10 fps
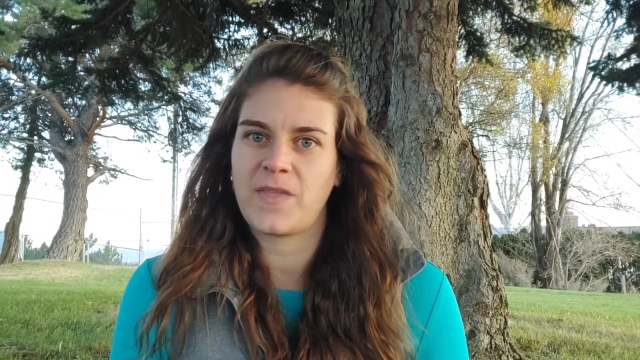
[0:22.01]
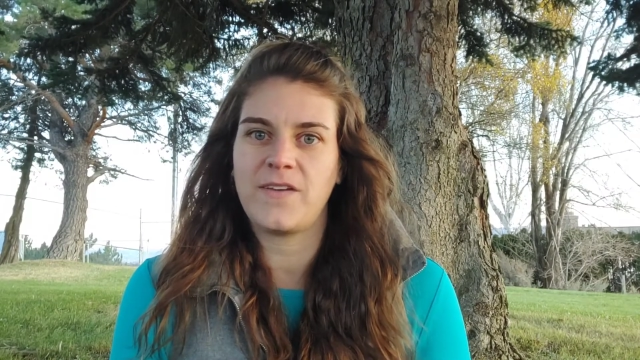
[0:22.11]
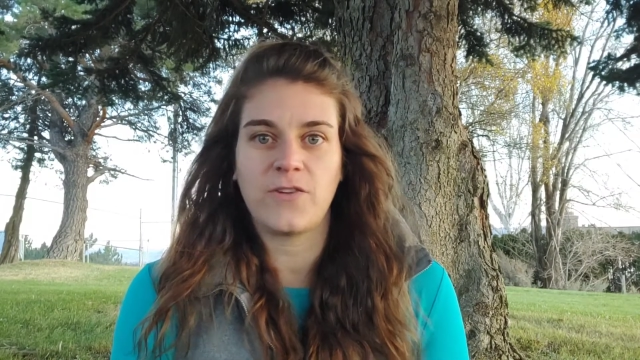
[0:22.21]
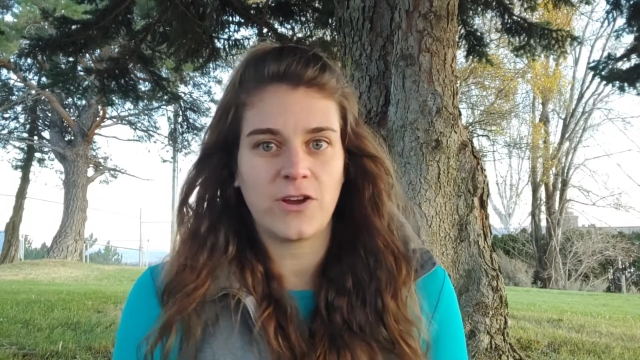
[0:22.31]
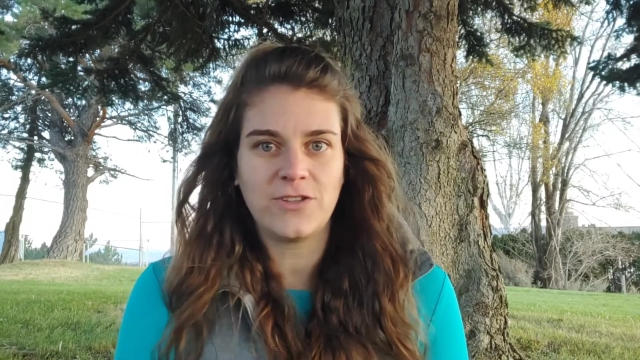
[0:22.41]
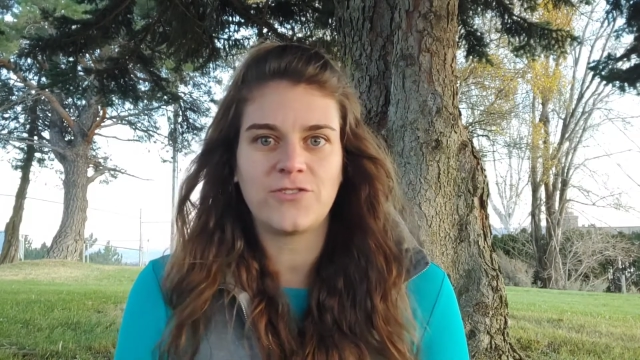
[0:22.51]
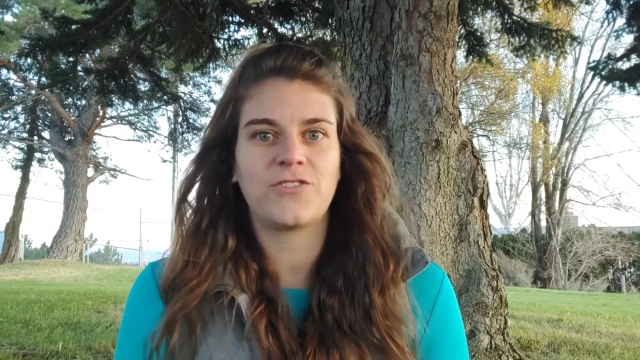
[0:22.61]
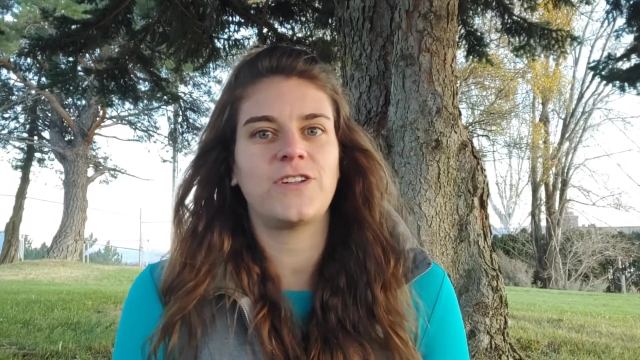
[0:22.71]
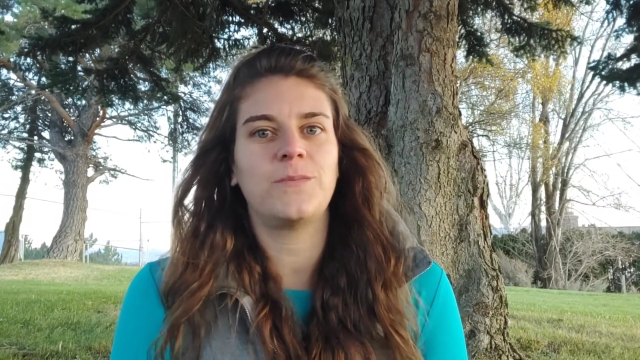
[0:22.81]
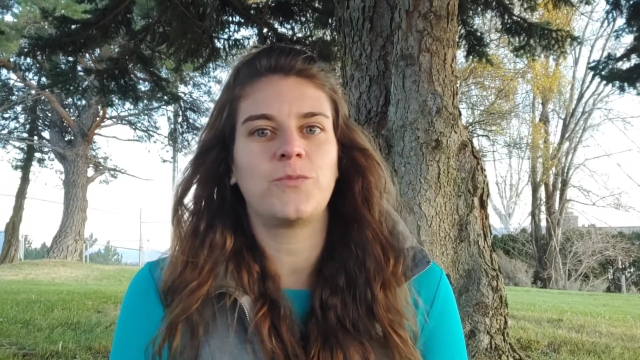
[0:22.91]
If you're
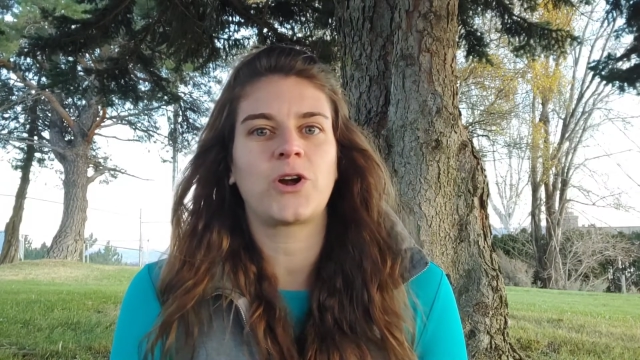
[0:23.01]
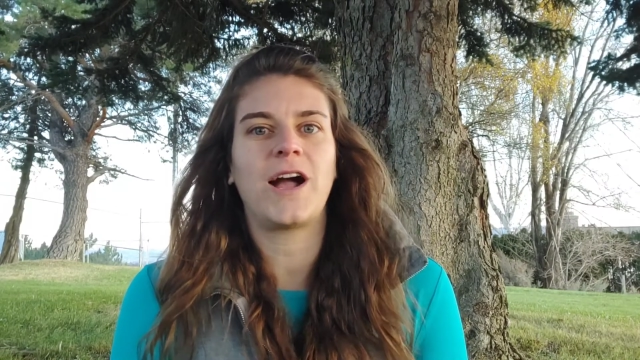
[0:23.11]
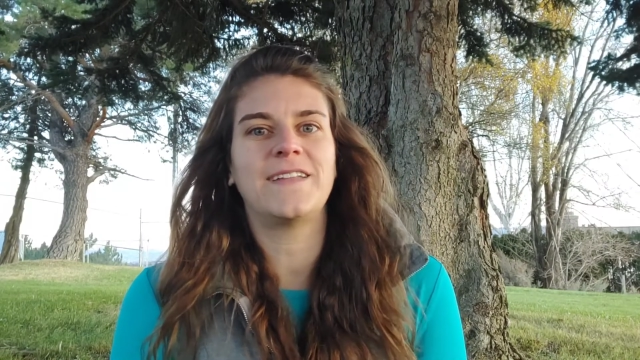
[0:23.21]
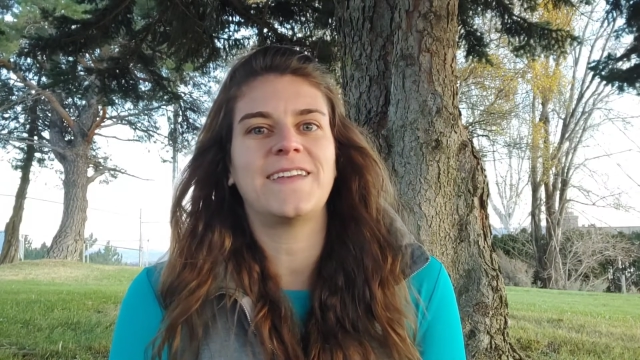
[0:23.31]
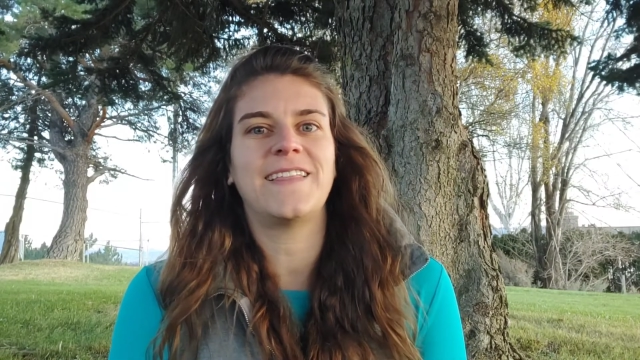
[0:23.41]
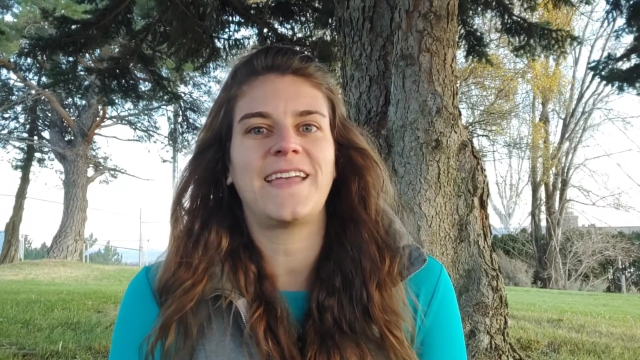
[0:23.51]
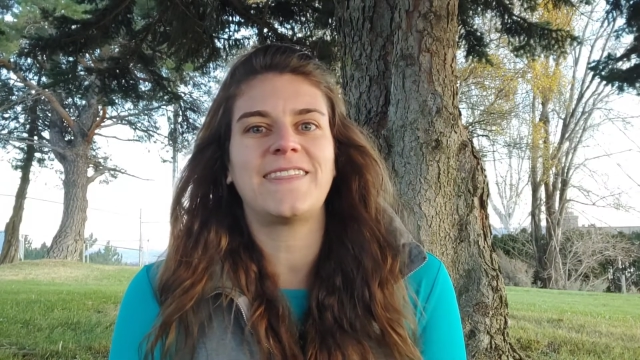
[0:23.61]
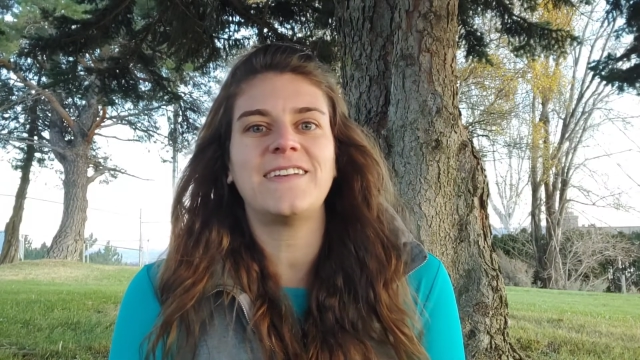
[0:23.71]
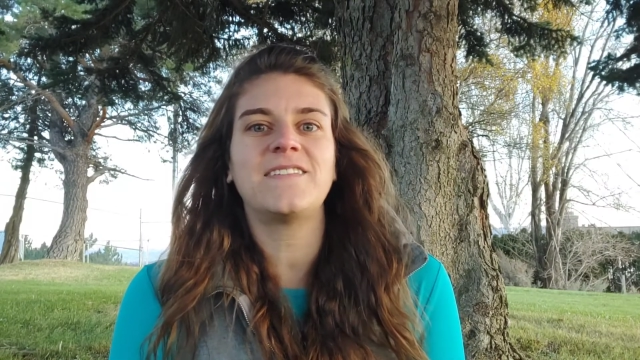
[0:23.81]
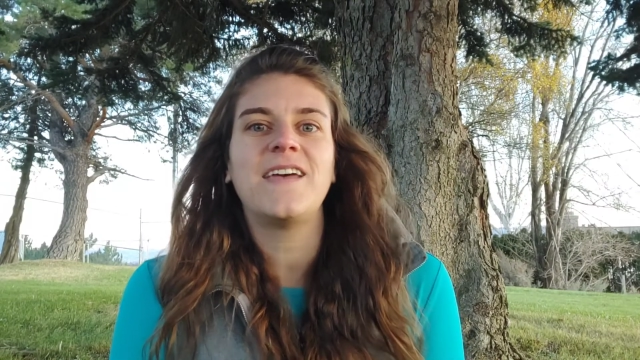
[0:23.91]
interested in more content like
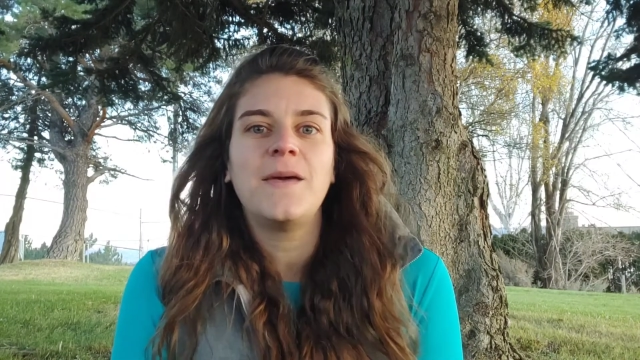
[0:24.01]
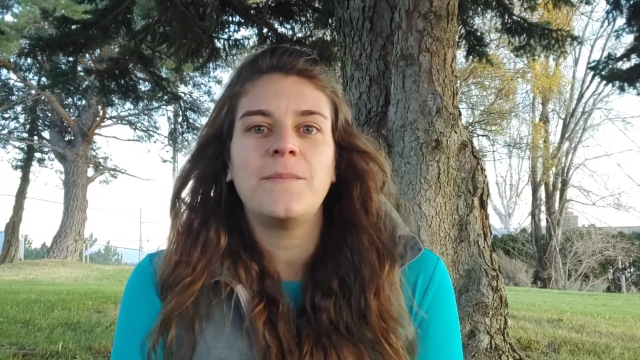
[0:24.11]
this,